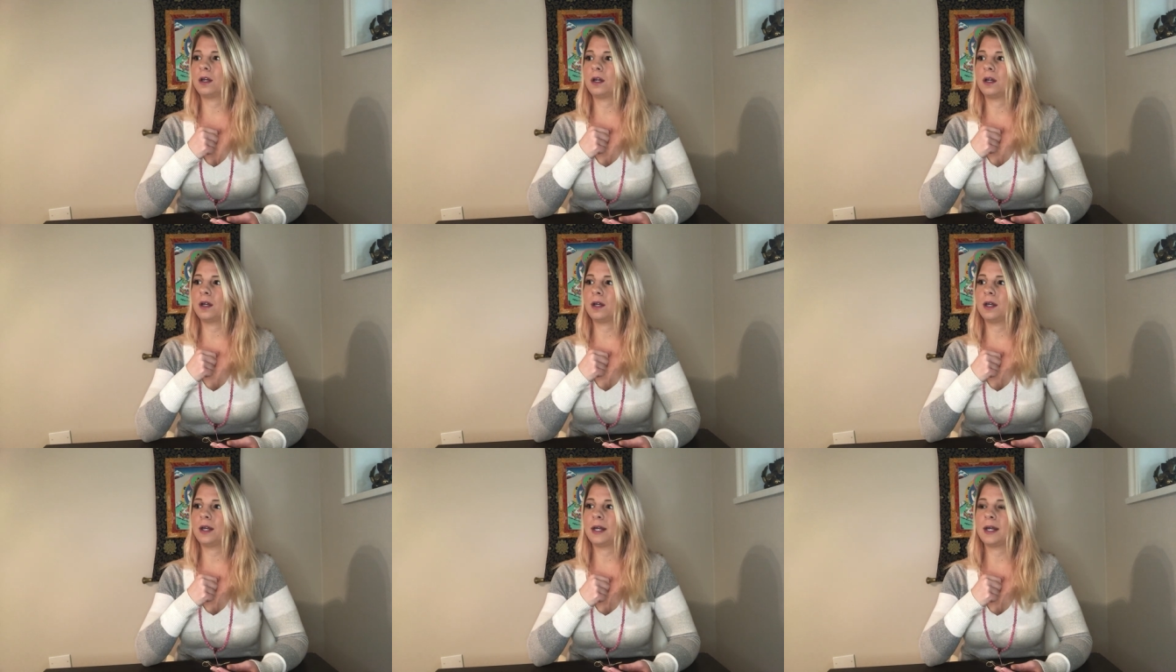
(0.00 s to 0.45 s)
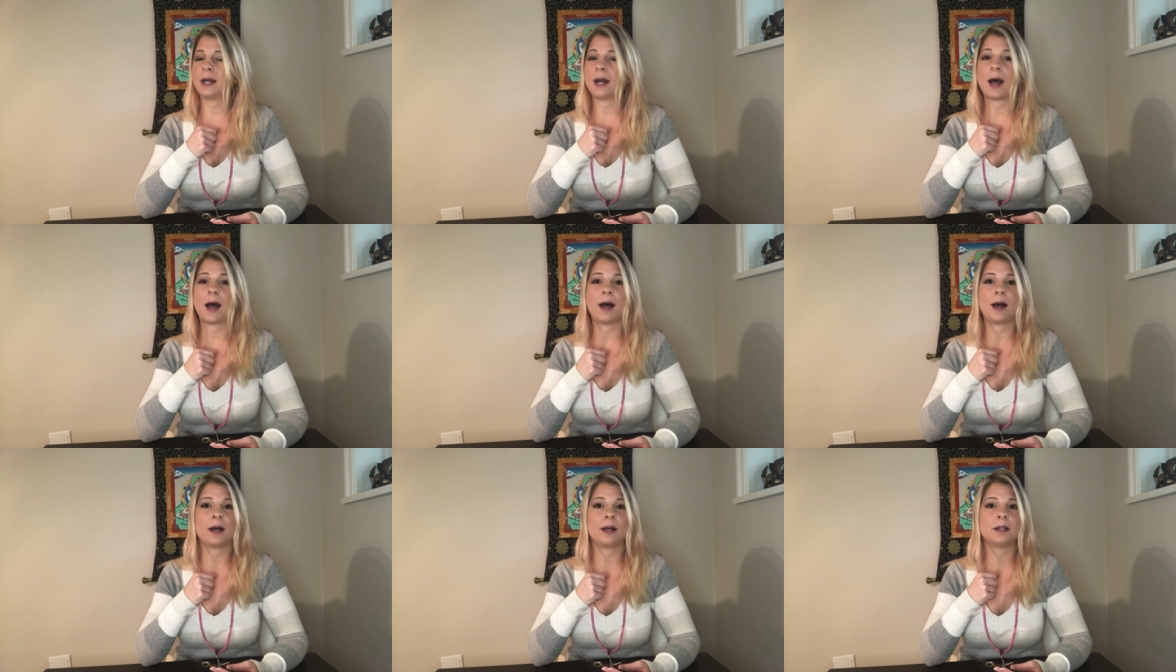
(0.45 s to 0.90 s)
It
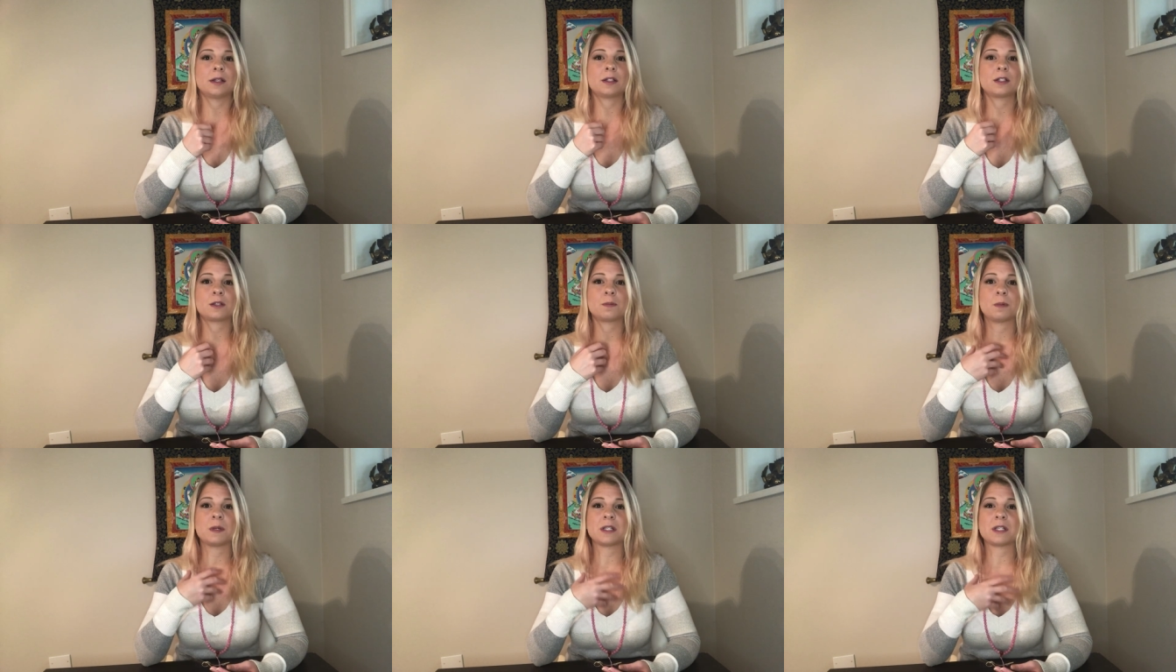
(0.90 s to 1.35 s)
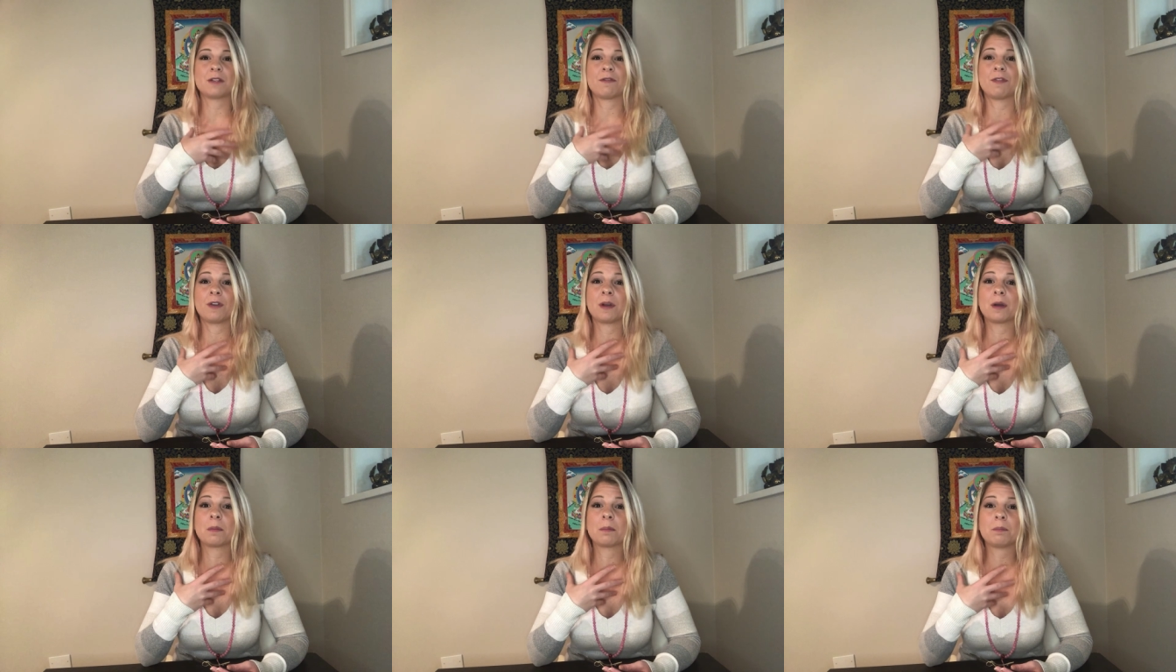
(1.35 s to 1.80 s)
had
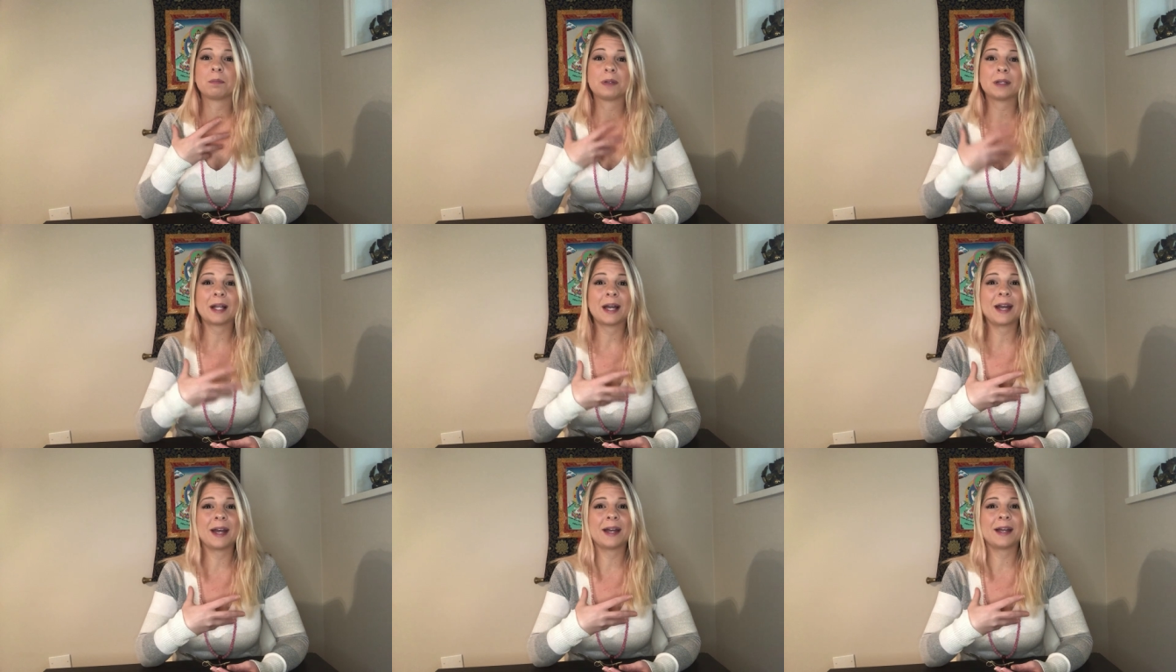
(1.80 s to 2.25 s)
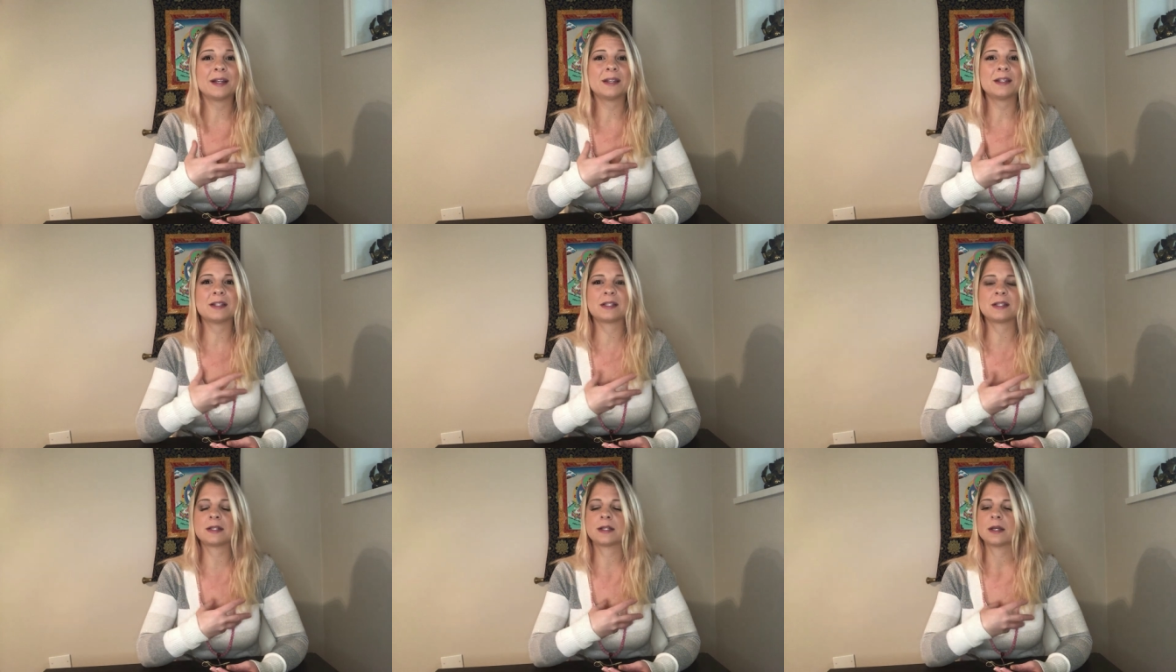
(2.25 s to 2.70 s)
specific
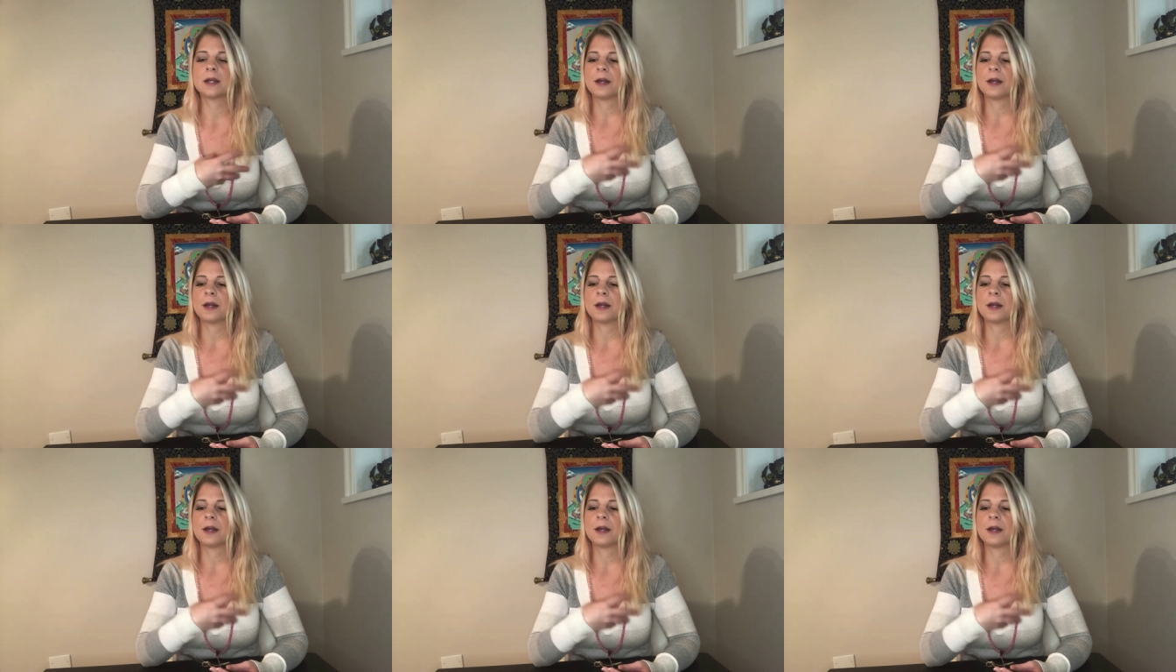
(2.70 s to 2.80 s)
plans,